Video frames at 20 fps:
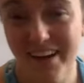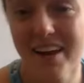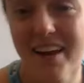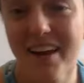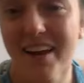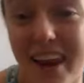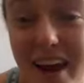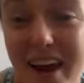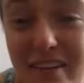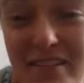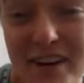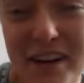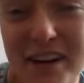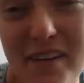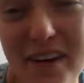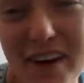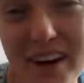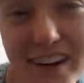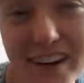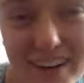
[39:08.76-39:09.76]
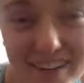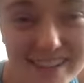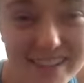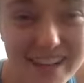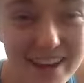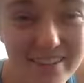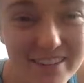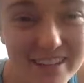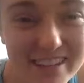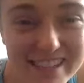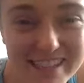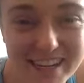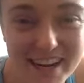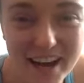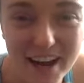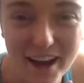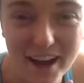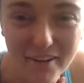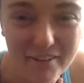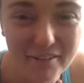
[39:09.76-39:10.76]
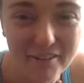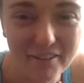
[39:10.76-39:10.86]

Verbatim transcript: Lovely work, girls. Lovely stuff.